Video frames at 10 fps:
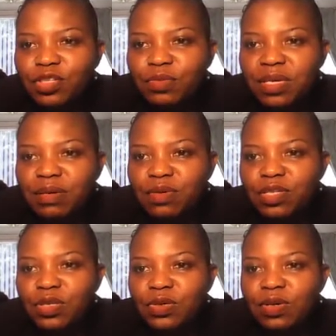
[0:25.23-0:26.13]
to be able
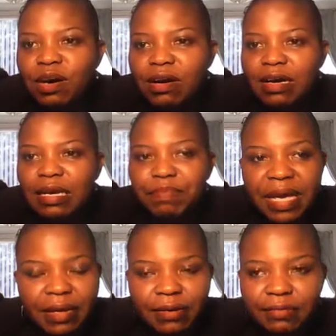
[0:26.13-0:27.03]
to add a
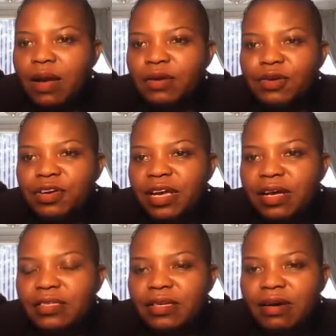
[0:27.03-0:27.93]
pin and
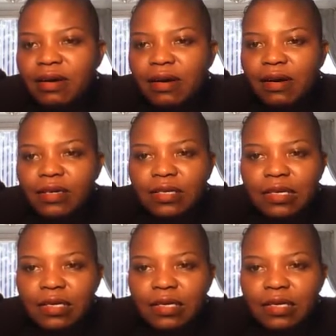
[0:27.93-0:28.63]
create a